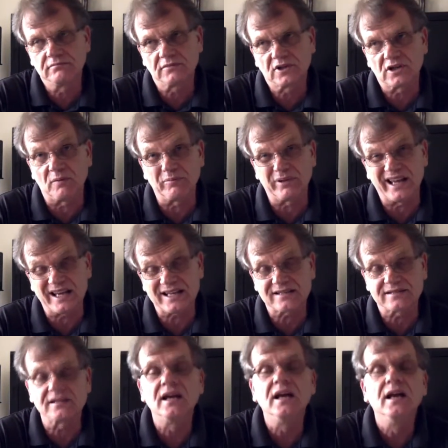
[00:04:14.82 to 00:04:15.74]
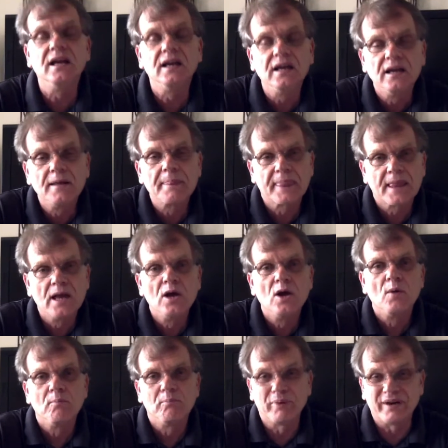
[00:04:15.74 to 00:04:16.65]
complex,
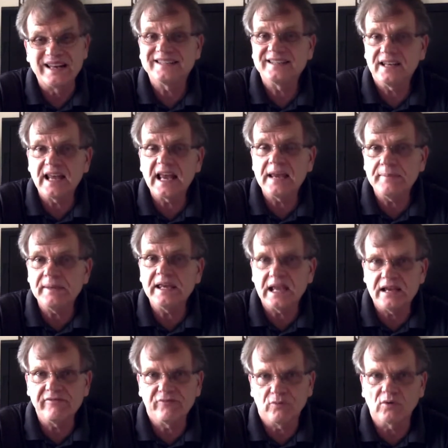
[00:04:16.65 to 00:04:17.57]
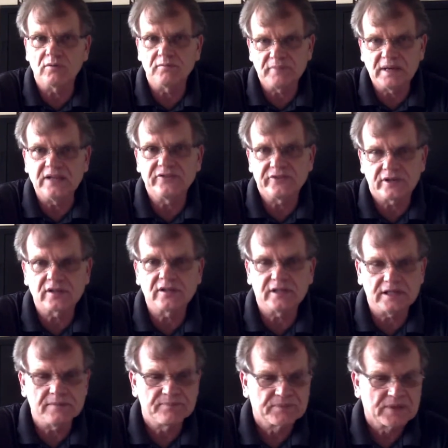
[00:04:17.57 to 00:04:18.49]
but it's in ABA form, basically.
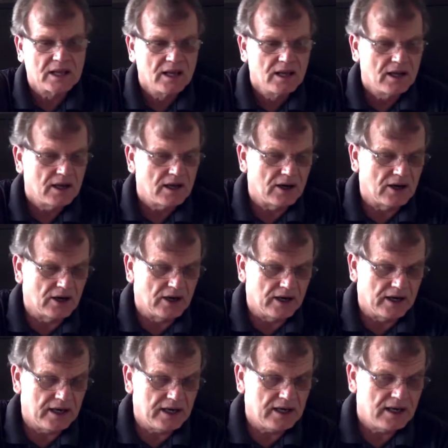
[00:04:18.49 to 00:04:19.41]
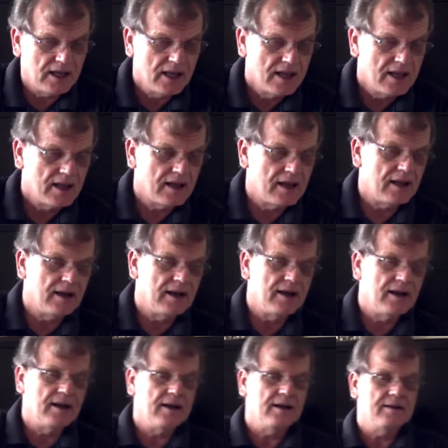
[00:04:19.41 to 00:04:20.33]
All right.
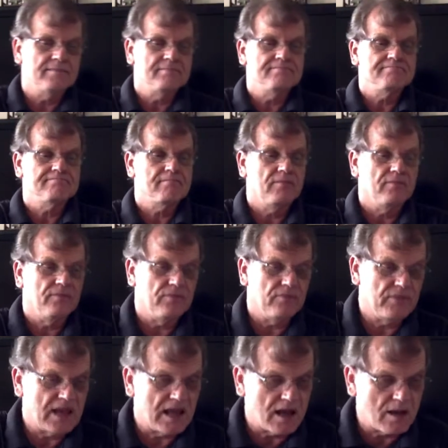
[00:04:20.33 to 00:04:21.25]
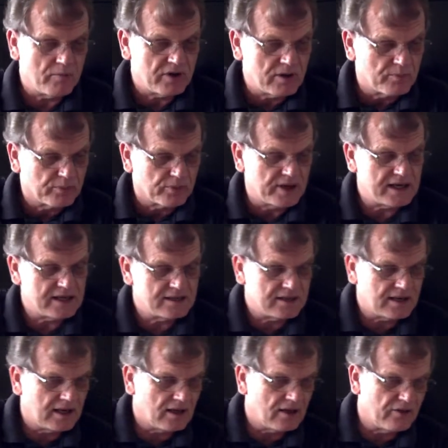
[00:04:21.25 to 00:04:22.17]
Now I'm going to break
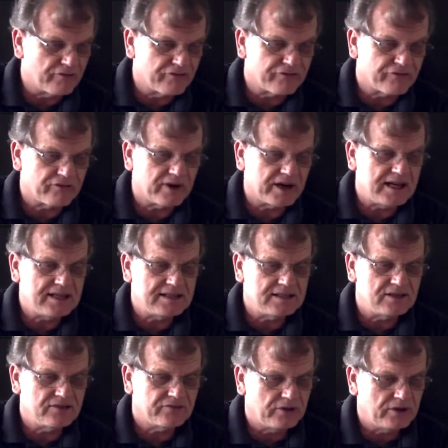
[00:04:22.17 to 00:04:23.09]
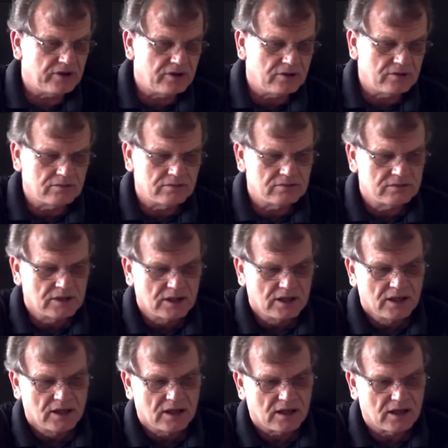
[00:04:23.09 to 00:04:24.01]
down the phrases for you.
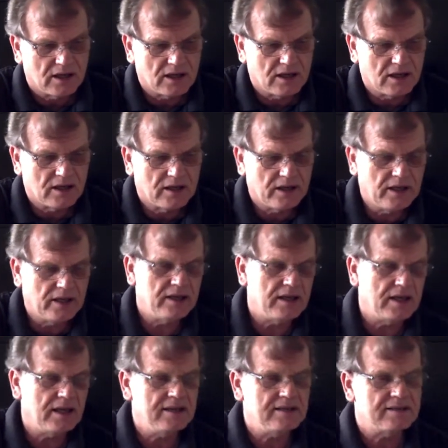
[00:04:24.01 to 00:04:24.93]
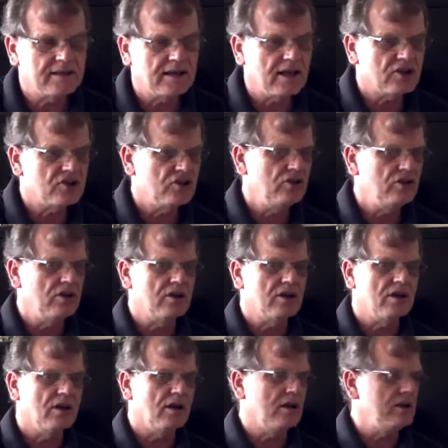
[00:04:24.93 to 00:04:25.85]
In the A section, you
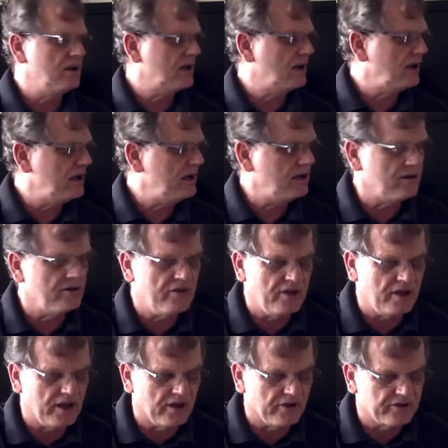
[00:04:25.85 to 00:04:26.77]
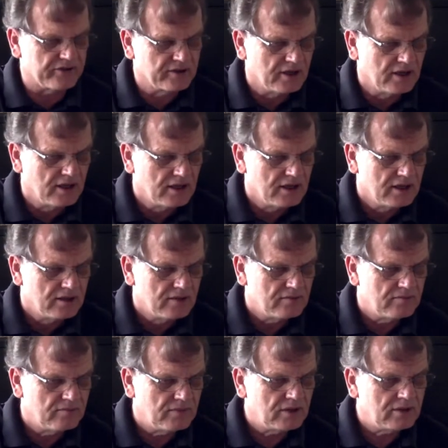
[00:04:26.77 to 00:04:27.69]
kind of hear this.
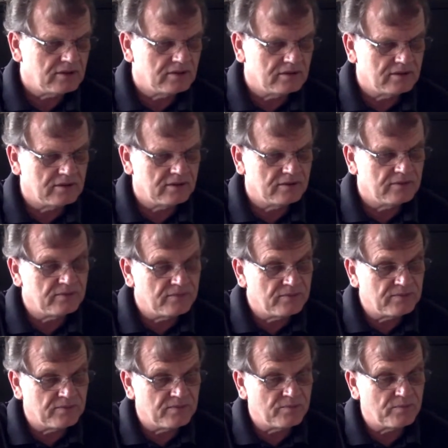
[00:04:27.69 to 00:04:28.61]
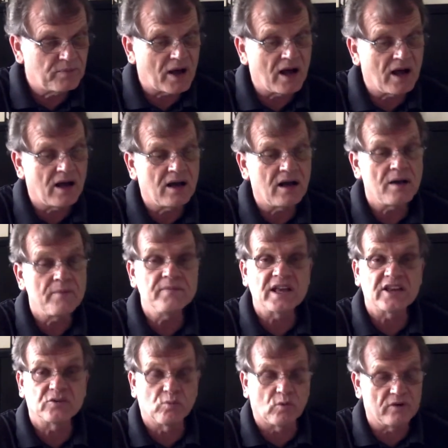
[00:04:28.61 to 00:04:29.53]
Bum, bum,
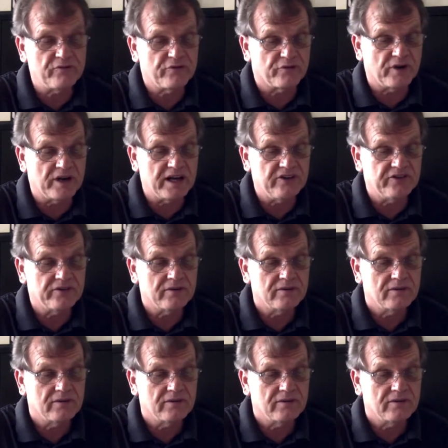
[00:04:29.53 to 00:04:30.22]
that's one phrase.